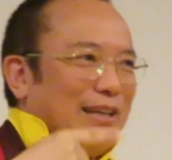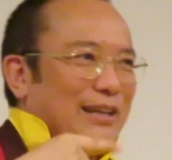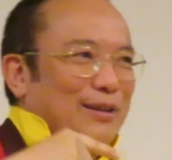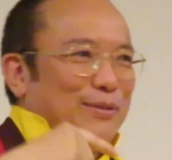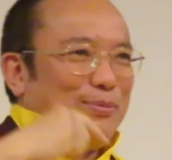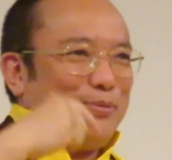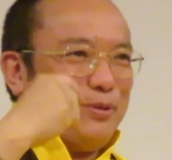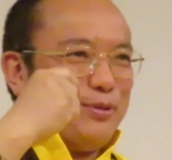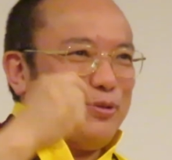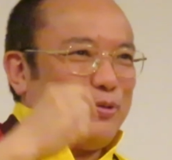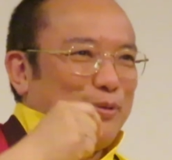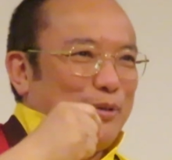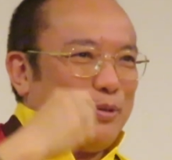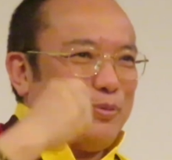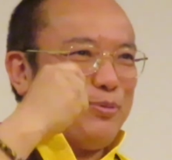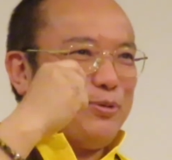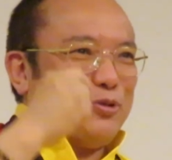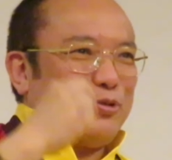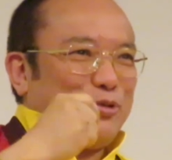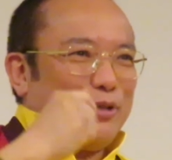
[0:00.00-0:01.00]

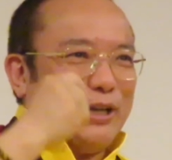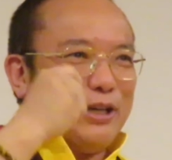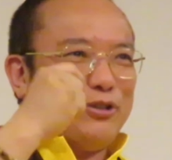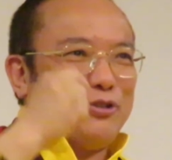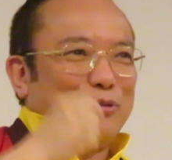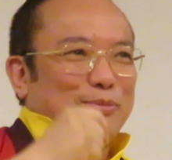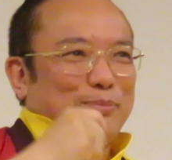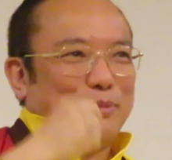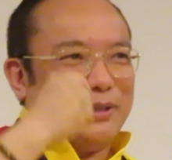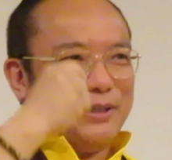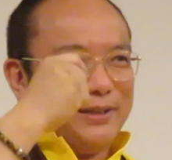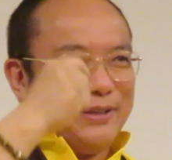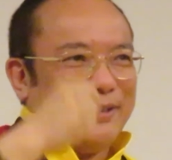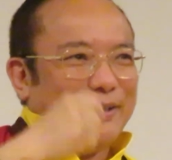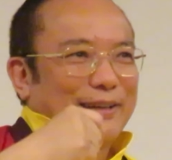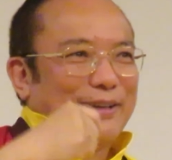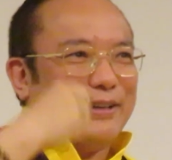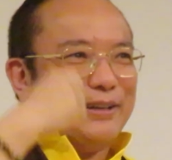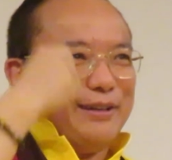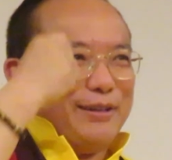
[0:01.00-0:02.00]
If you try to be
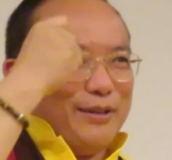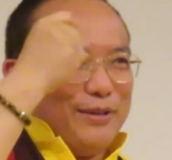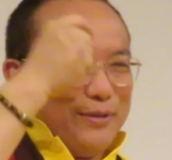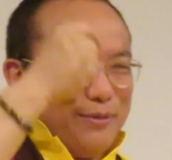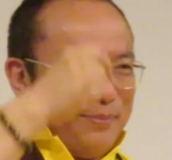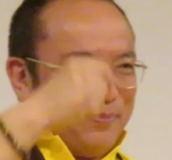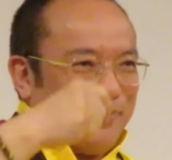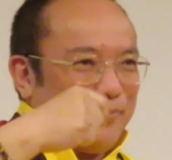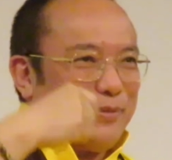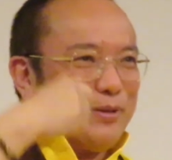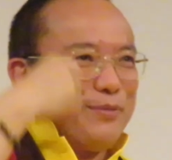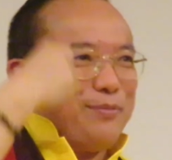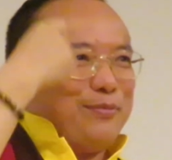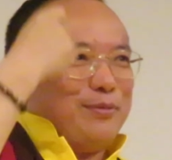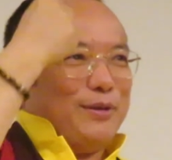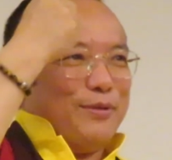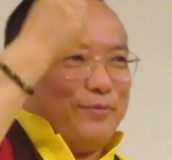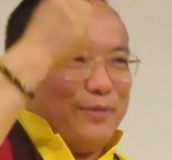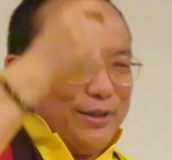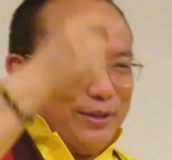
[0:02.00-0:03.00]

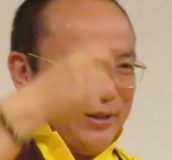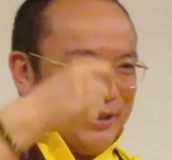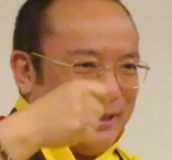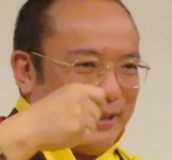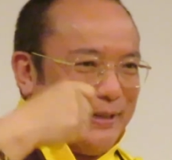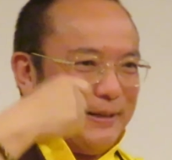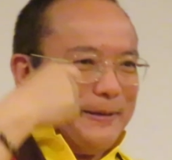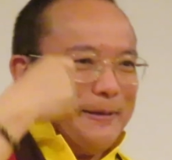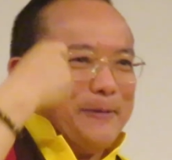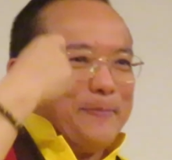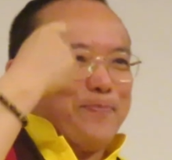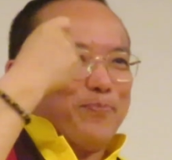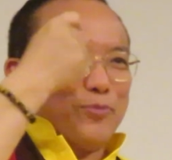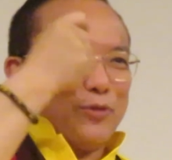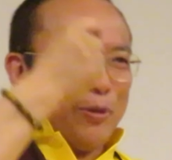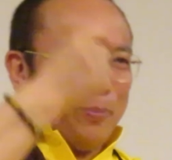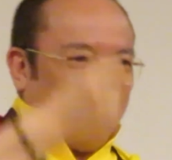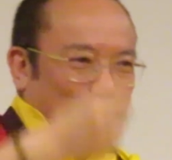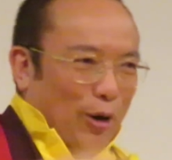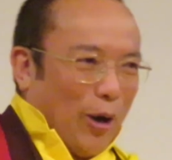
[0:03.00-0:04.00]
very
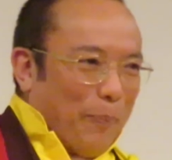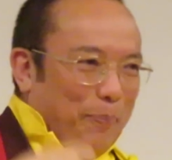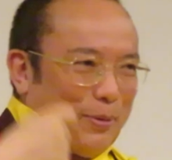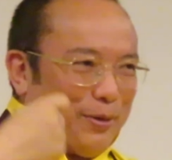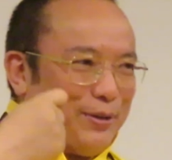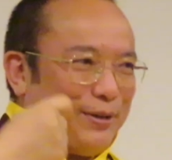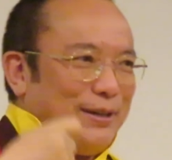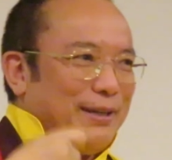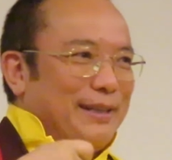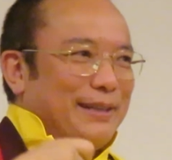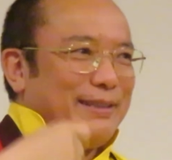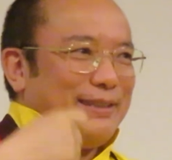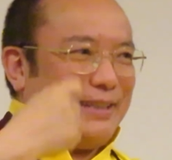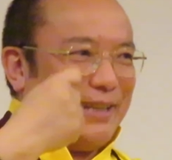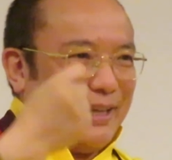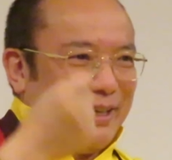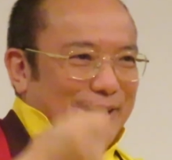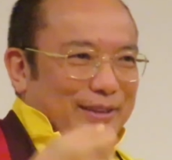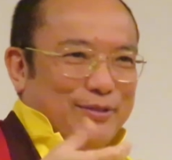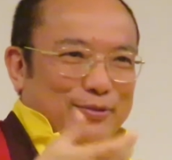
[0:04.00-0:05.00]
proper,
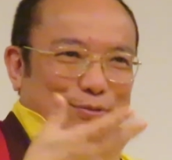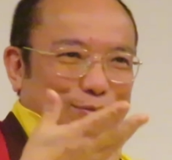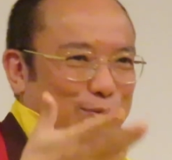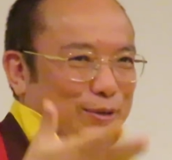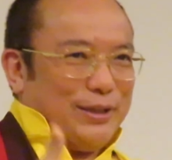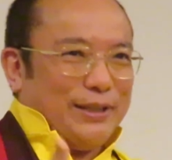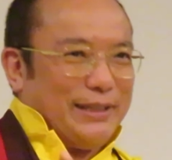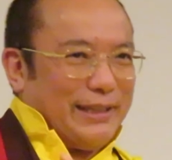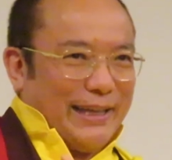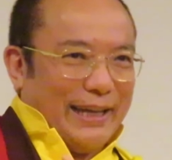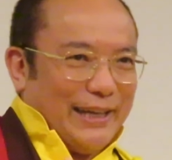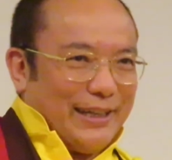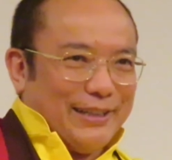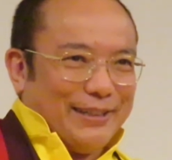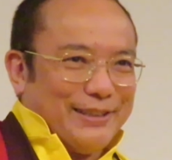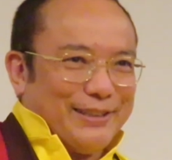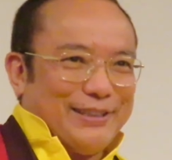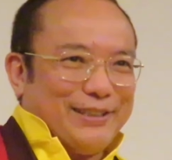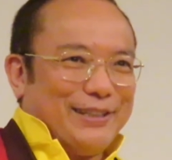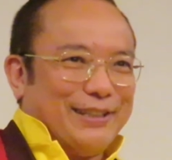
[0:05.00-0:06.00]
then wouldn't get
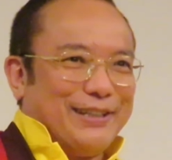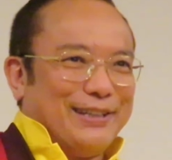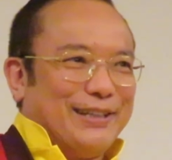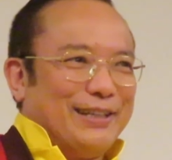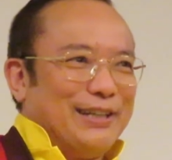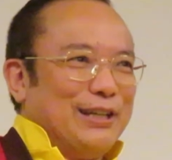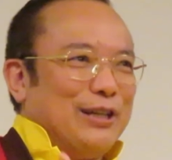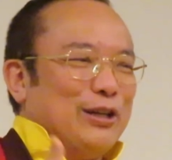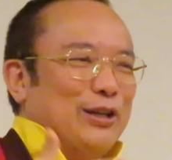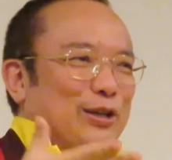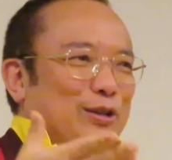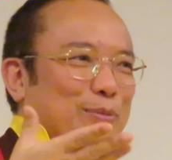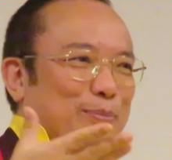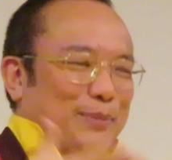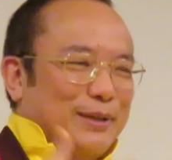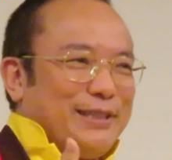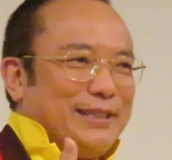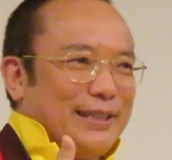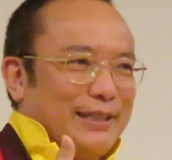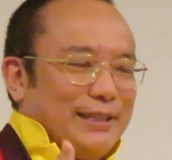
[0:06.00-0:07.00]
it,
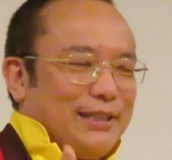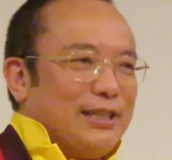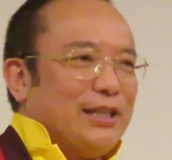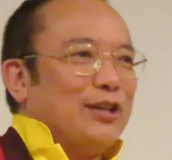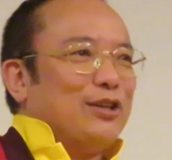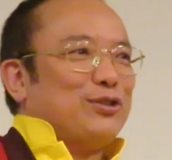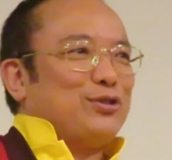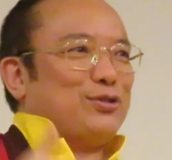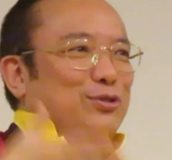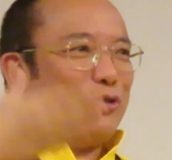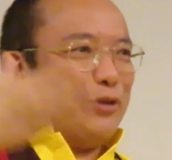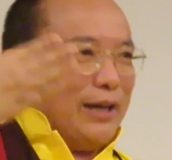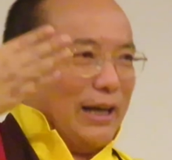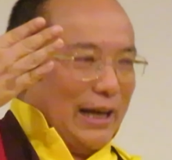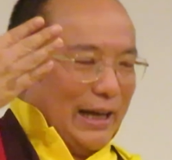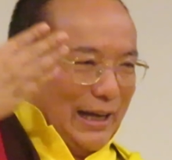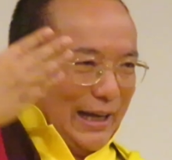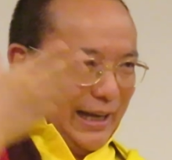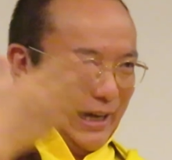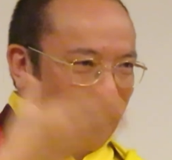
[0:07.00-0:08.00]
miss it.
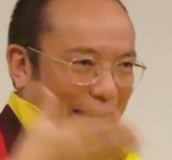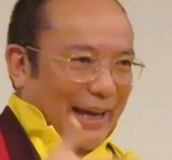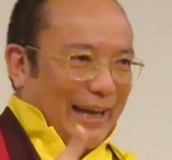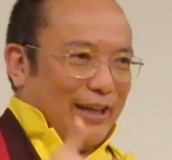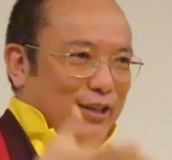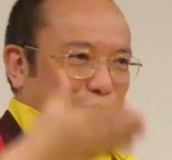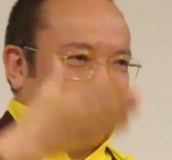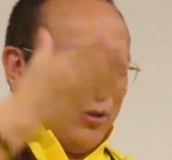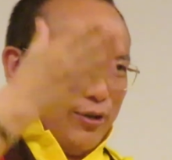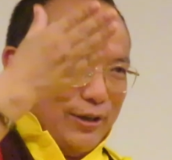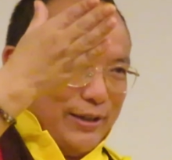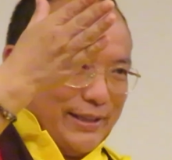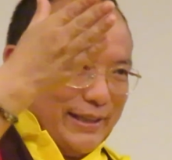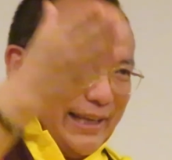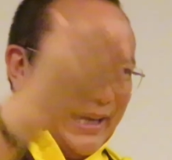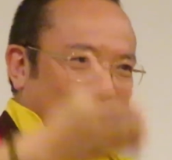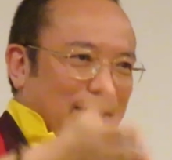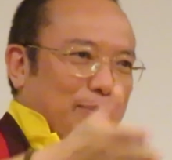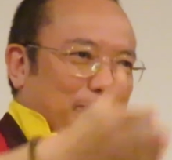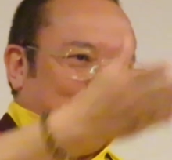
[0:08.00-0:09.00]
So I call
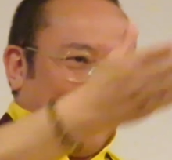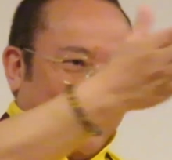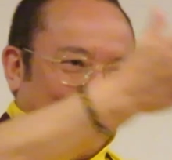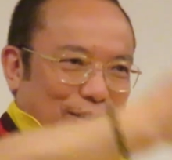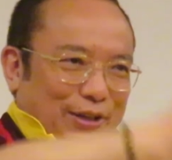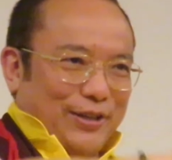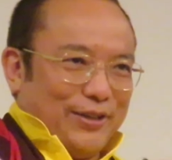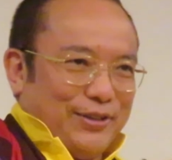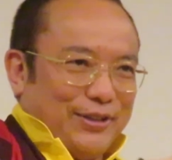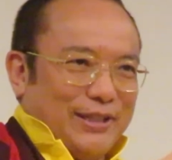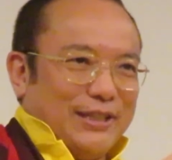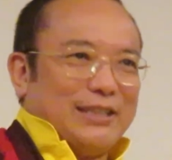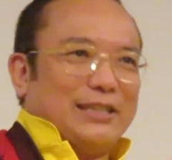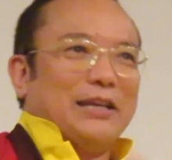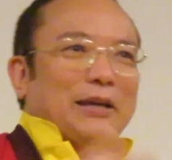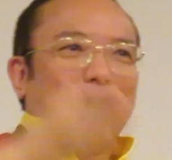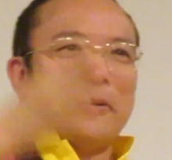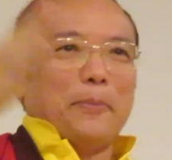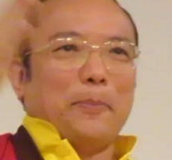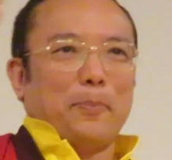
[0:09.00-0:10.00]
that period is
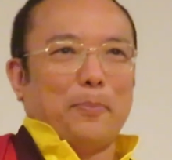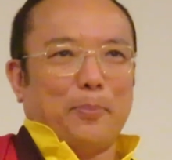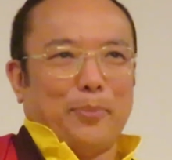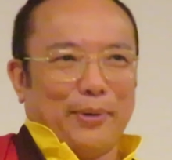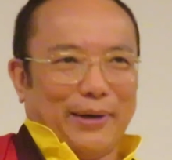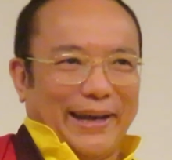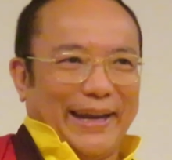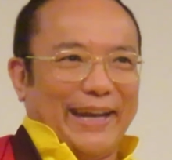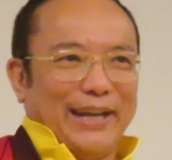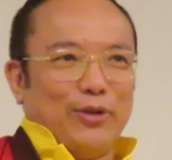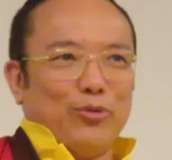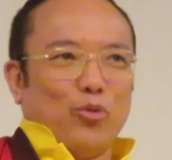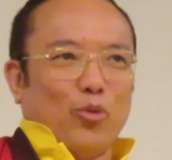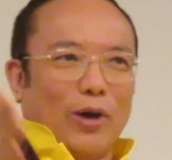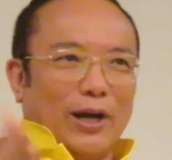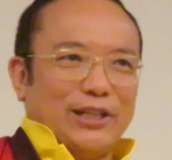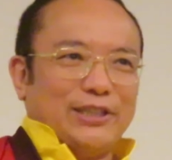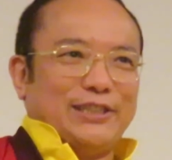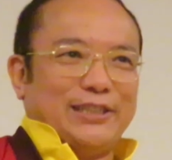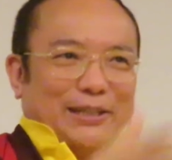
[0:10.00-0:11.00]

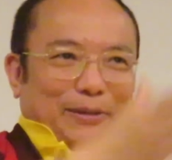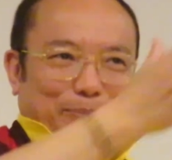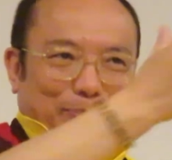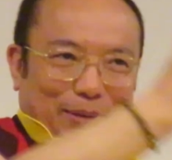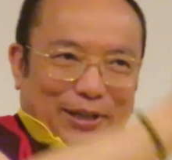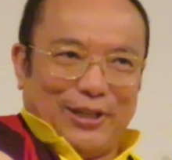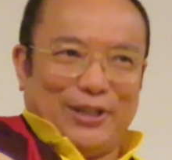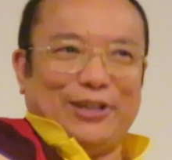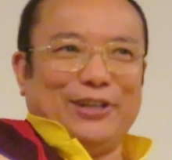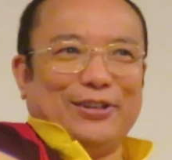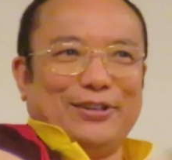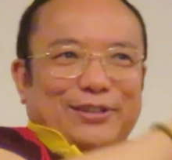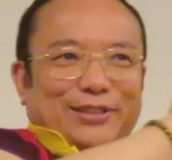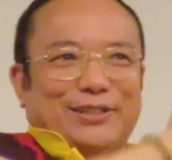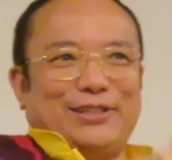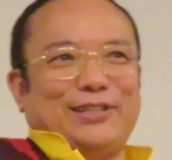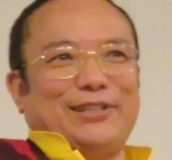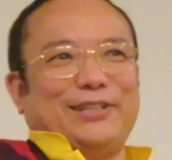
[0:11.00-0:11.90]
brainwashing period.